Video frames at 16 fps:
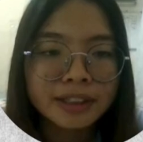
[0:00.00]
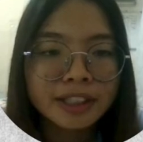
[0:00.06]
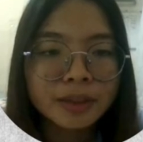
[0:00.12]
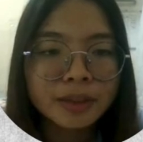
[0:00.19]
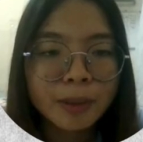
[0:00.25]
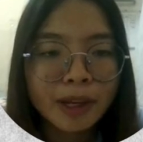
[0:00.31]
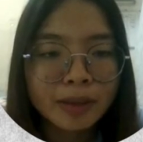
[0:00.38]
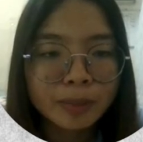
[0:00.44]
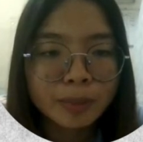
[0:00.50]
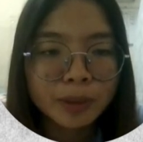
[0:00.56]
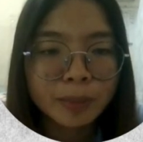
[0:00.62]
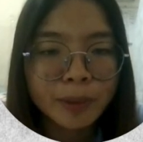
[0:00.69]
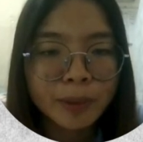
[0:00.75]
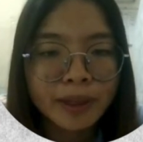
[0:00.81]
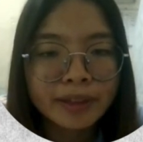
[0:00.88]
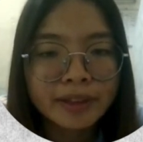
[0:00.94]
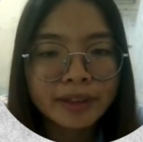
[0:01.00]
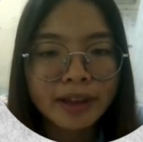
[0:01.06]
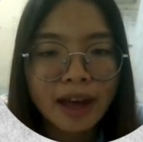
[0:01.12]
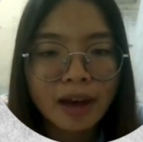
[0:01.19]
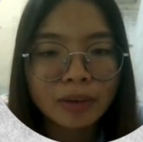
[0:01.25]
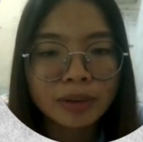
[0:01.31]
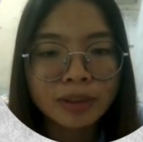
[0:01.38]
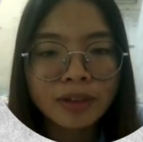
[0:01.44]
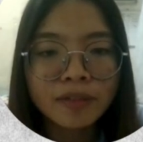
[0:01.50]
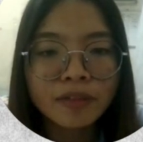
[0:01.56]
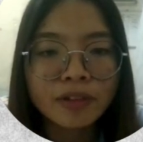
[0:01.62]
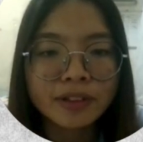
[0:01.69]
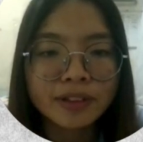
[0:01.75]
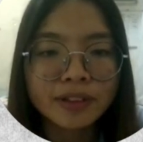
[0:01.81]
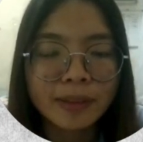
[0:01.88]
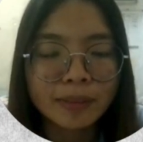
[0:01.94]
This part prepared the
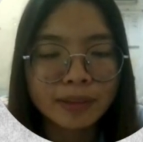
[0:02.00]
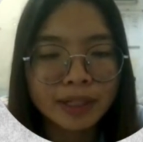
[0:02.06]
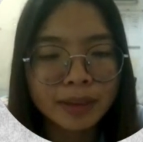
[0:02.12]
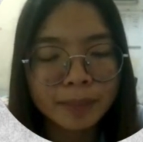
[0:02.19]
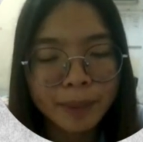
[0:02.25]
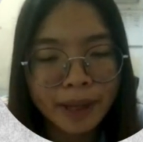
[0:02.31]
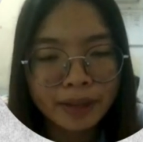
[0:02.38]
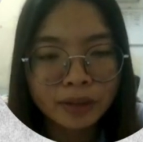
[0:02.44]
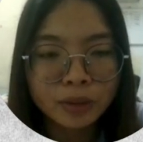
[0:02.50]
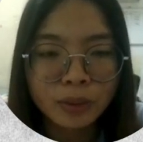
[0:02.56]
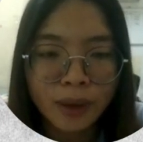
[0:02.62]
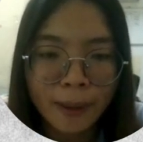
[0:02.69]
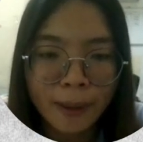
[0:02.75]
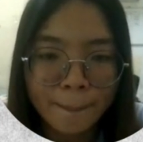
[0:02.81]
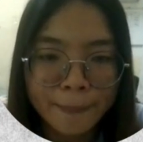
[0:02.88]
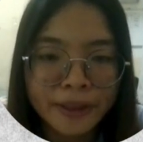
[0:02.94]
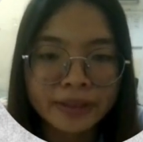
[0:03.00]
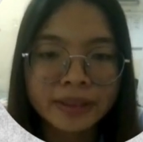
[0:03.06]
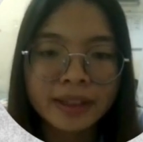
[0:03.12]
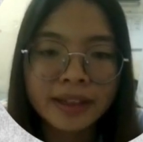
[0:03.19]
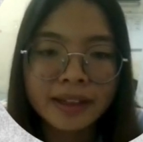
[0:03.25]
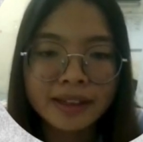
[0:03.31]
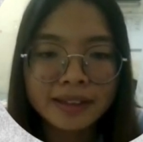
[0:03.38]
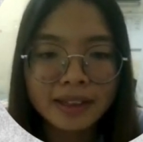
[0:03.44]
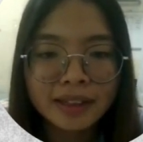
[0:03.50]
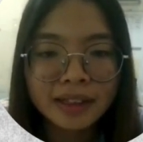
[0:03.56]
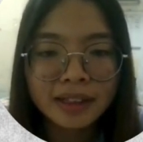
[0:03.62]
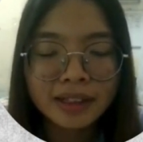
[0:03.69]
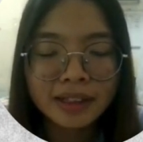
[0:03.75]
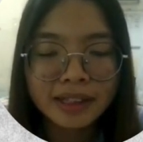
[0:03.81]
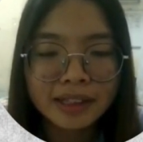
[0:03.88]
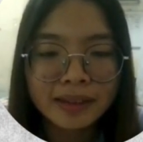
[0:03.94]
audience for something bad to happen.
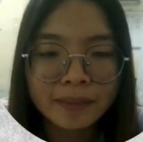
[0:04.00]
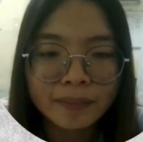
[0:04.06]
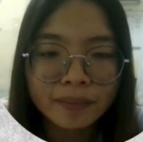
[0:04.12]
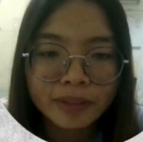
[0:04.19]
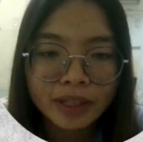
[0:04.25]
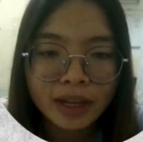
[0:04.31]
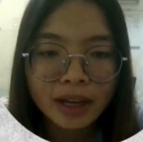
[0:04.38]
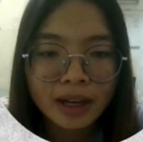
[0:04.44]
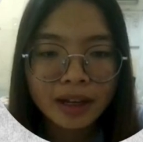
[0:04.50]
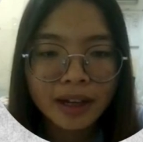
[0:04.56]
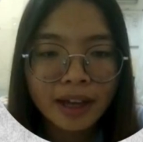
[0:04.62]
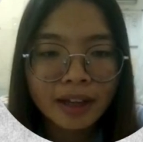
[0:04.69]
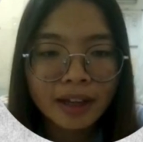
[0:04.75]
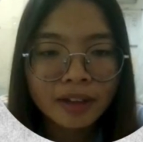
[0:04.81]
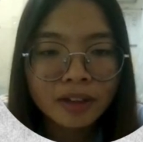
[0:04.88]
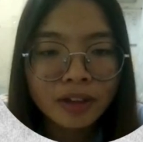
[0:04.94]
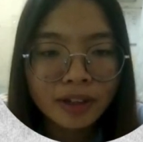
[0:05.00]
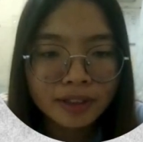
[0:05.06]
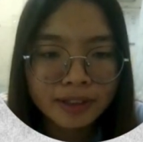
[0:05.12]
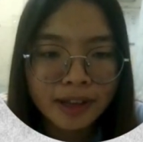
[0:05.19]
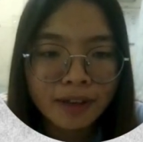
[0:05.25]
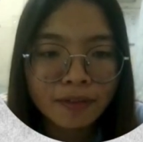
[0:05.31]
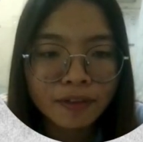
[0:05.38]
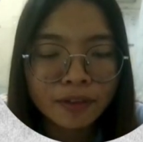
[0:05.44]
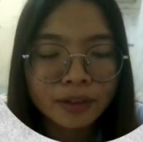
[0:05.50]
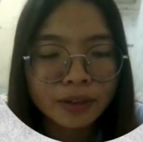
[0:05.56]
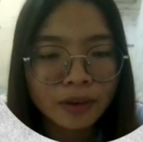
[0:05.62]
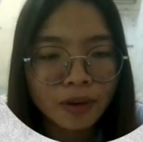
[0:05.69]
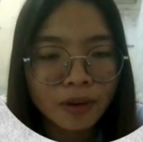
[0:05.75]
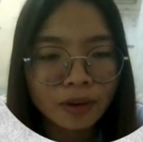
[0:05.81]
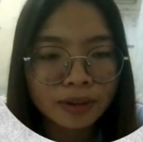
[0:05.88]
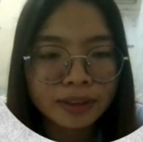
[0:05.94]
Suddenly, a hand reached out from
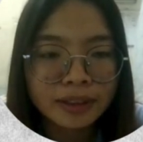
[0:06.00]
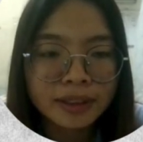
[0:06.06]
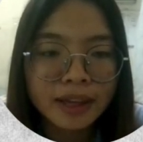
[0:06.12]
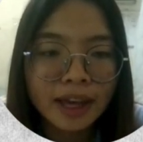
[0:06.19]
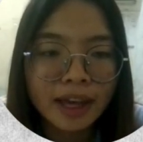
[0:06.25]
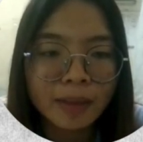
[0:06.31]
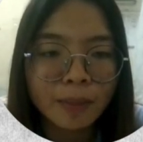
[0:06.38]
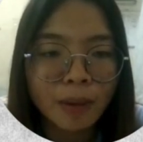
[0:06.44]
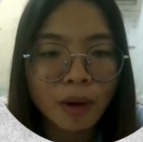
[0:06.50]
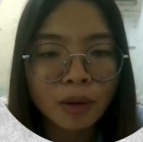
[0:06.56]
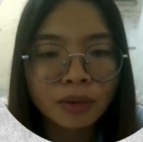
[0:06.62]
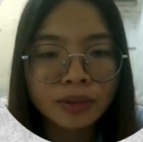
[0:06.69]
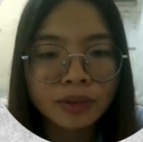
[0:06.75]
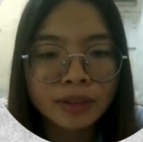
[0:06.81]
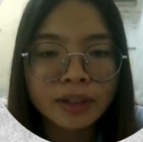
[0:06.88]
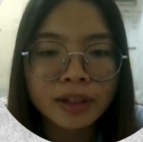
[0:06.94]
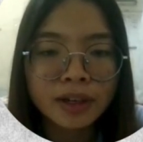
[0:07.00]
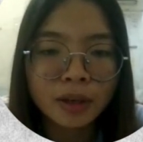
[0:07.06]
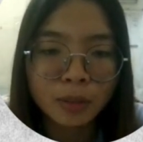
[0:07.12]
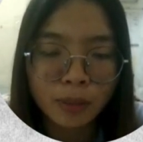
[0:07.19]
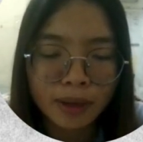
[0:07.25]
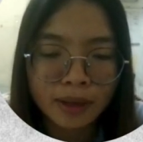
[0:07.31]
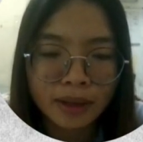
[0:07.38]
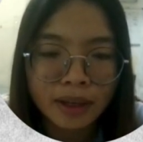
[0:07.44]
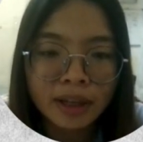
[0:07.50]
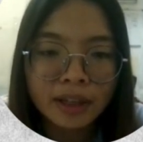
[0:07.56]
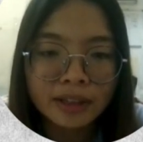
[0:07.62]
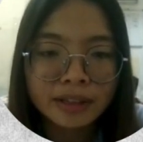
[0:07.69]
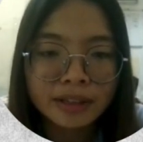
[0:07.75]
the corner and pulls her away.